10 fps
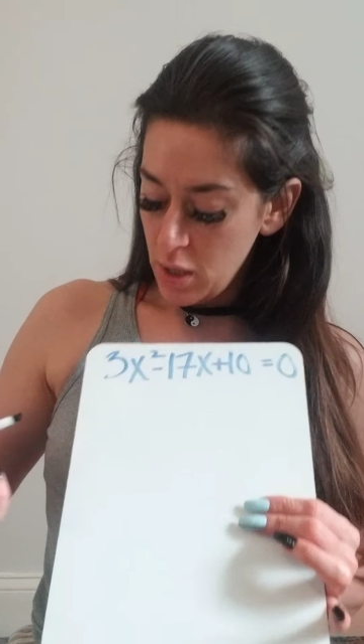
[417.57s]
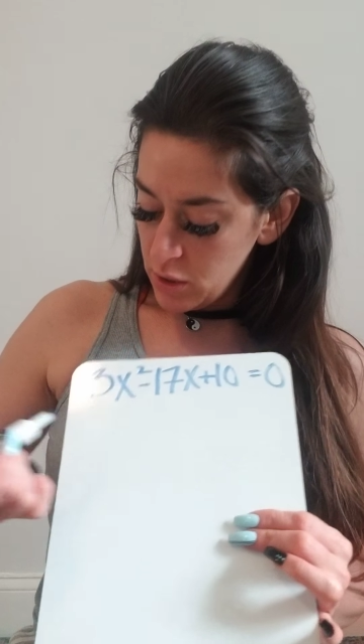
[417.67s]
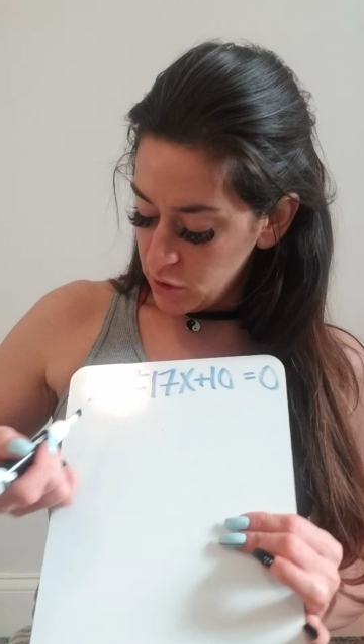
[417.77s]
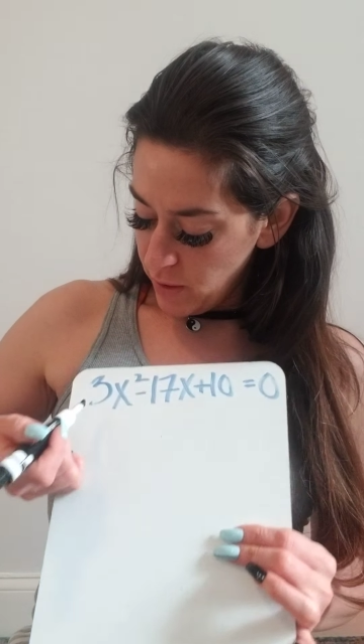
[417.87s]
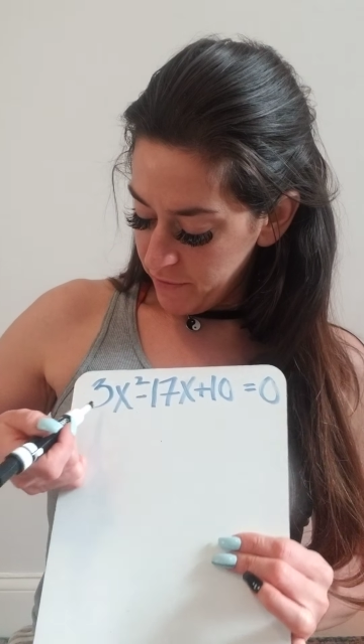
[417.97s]

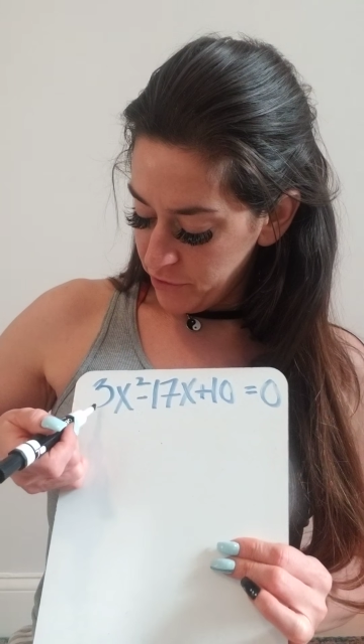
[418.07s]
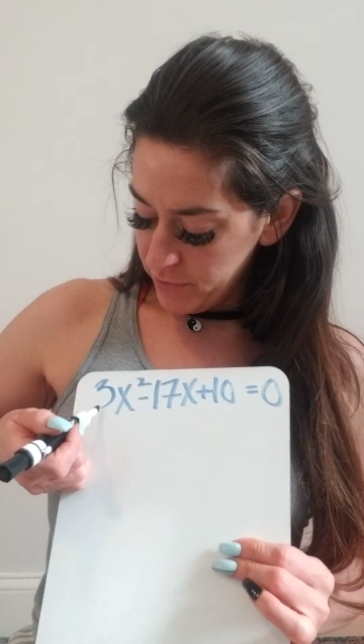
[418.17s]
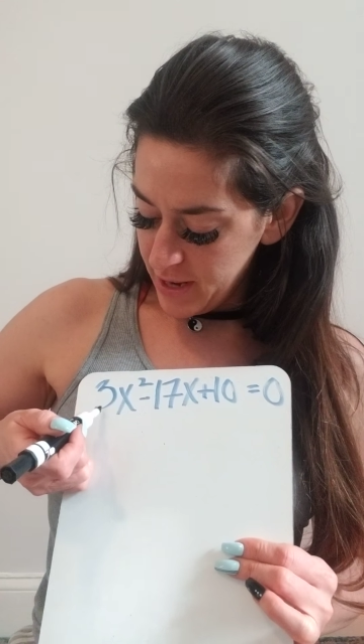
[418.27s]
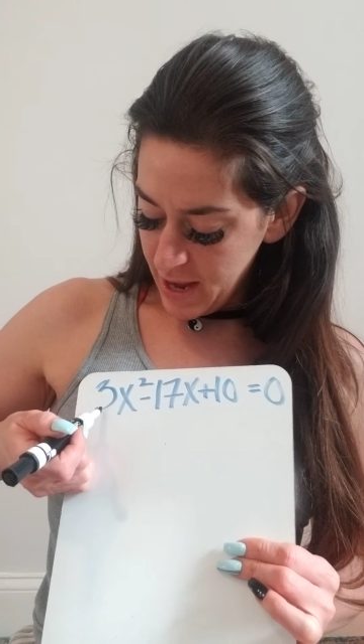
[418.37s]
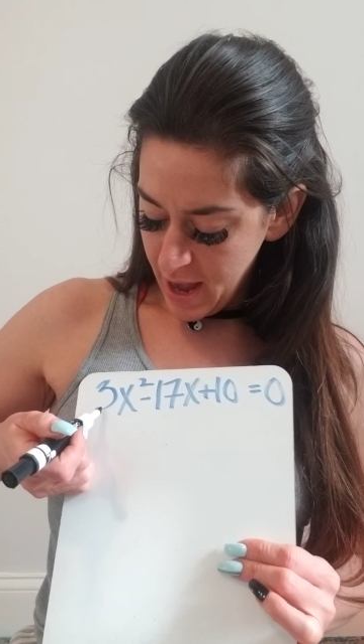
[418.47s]
So I have
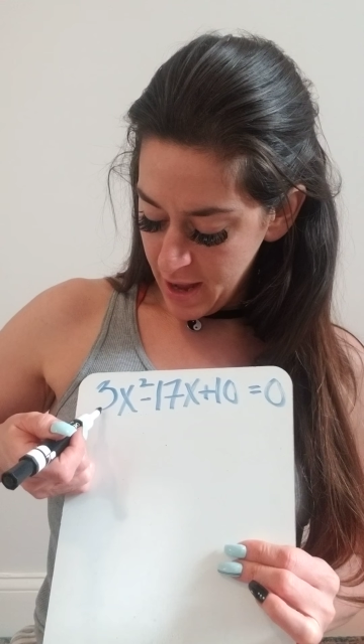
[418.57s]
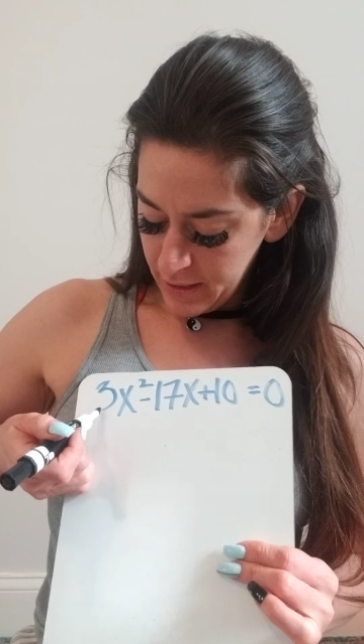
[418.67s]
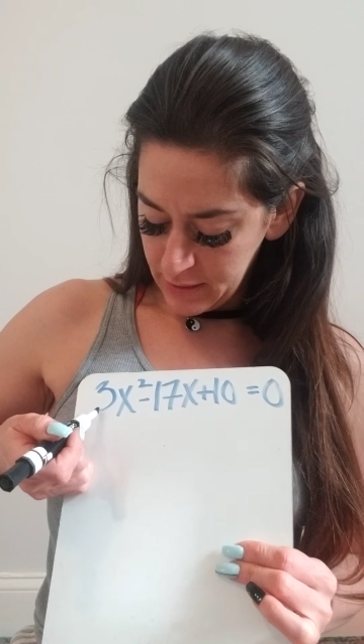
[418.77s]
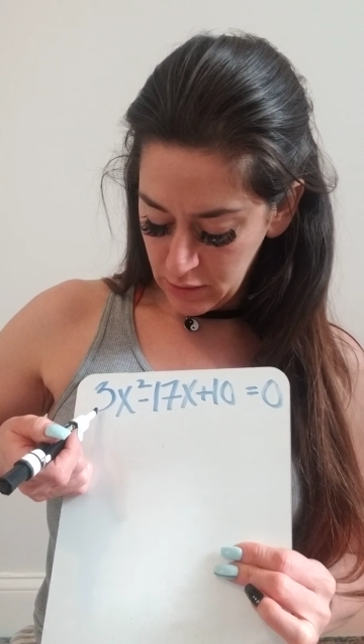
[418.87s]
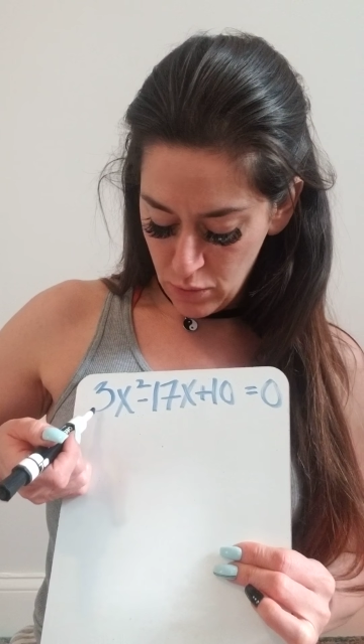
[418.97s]
3x
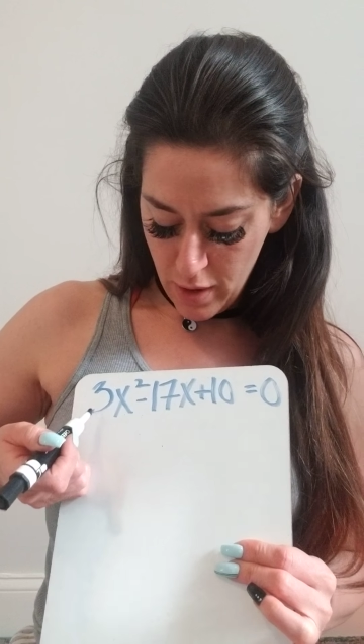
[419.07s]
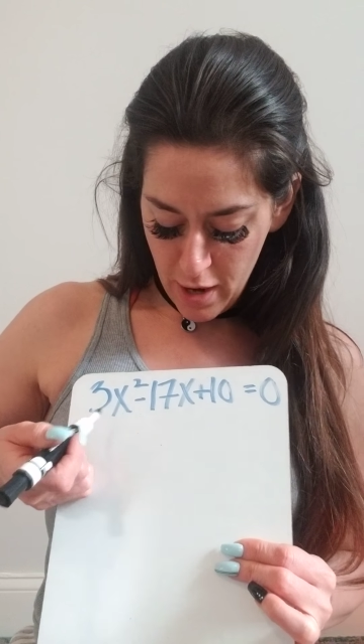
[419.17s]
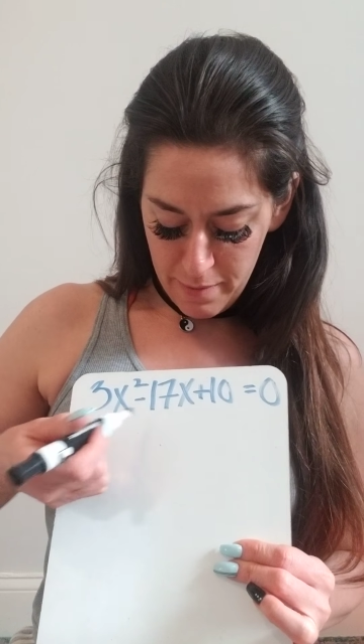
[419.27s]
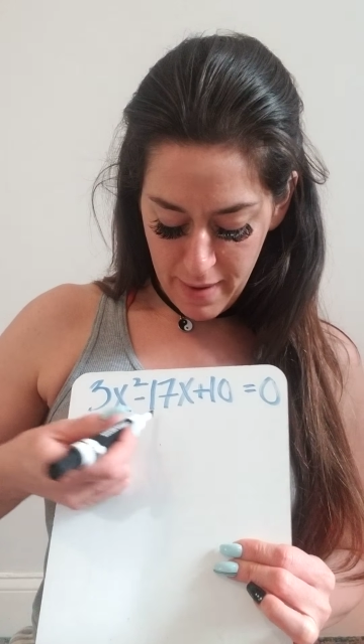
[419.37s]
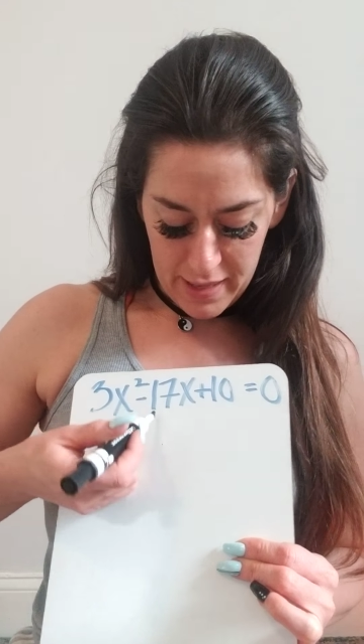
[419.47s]

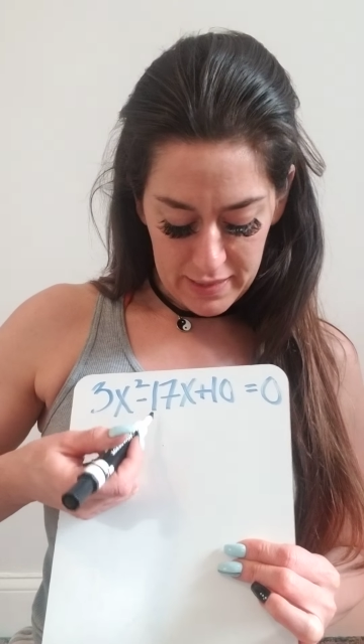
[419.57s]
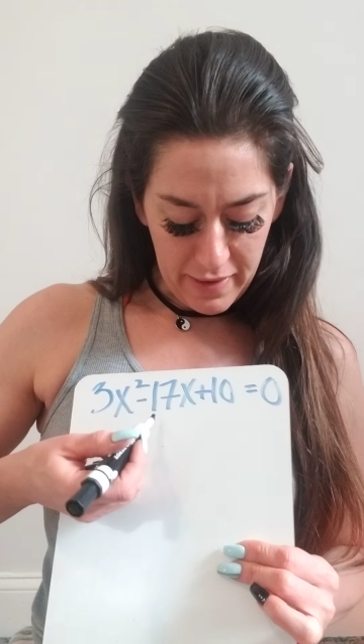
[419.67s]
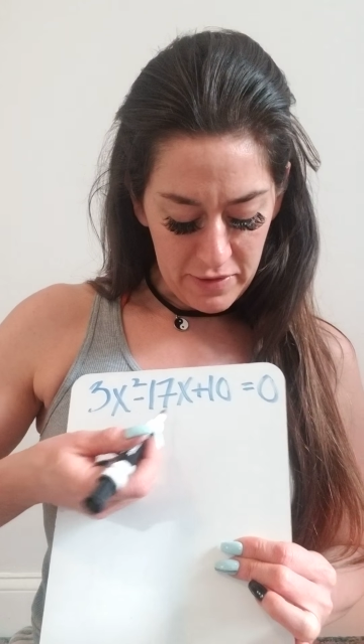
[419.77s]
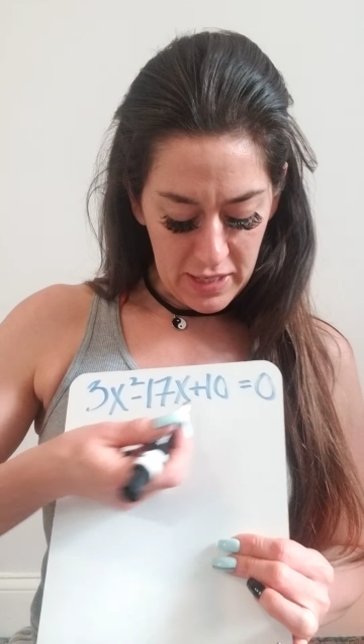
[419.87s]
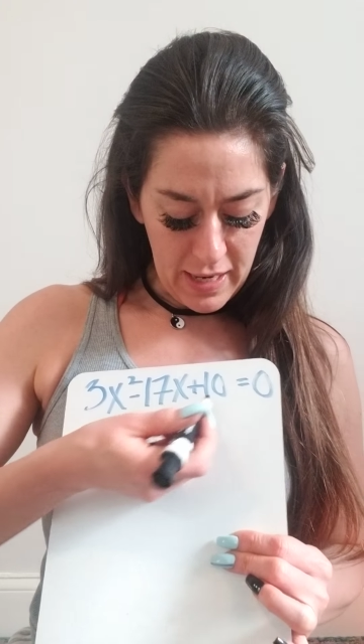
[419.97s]
squared minus
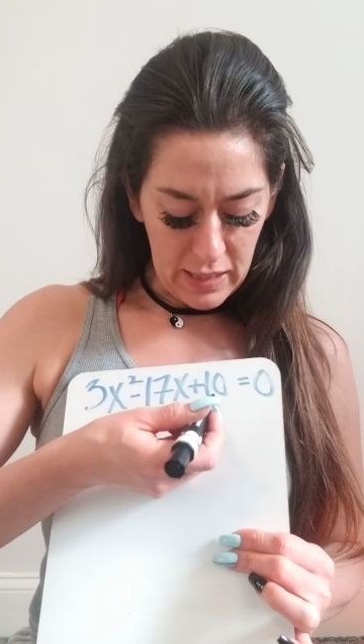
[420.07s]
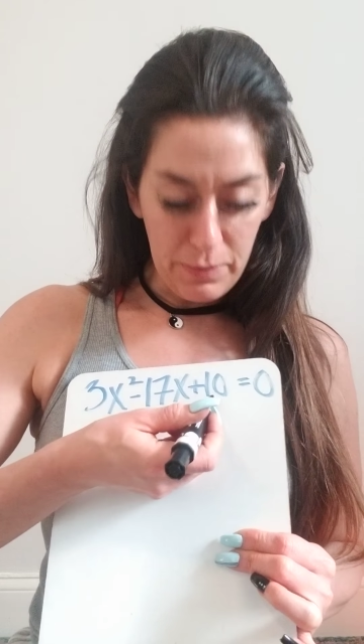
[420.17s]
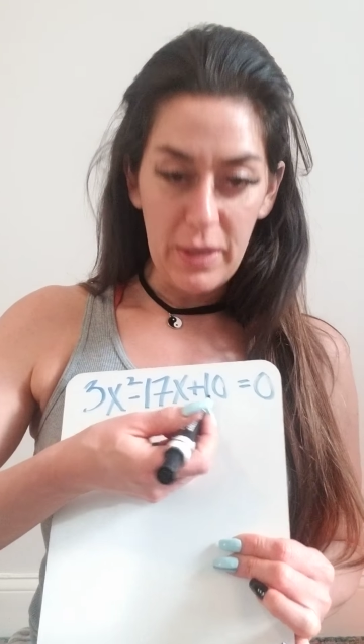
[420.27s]
17x